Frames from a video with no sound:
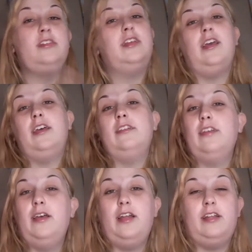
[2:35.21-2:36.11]
Yeah,
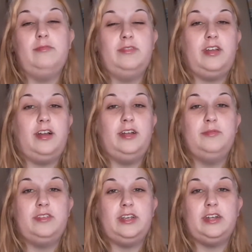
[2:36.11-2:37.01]
I, am sorry,
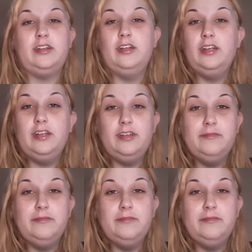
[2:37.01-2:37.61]
I'm sick. Mm